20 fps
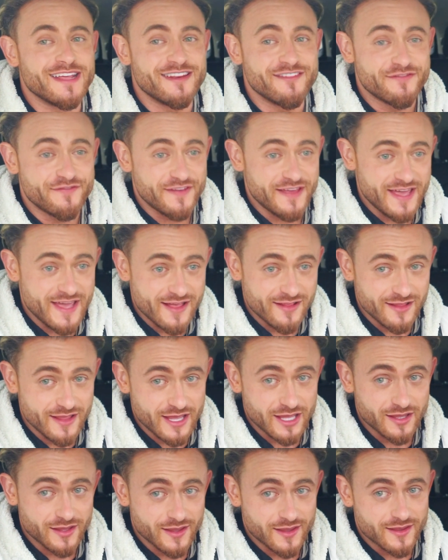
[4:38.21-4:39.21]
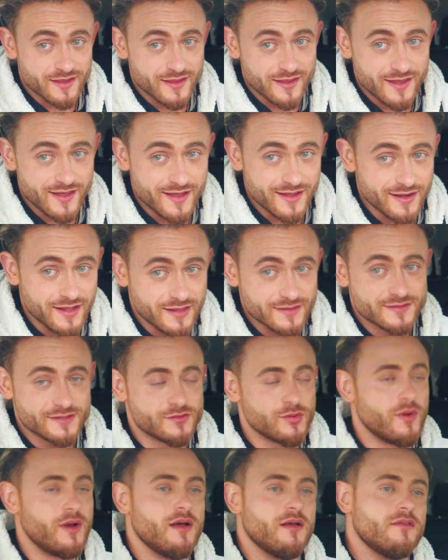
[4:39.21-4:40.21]
and failing at 8 to
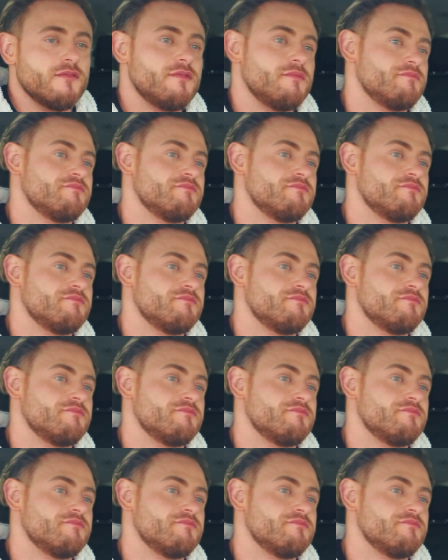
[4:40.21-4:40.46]
12.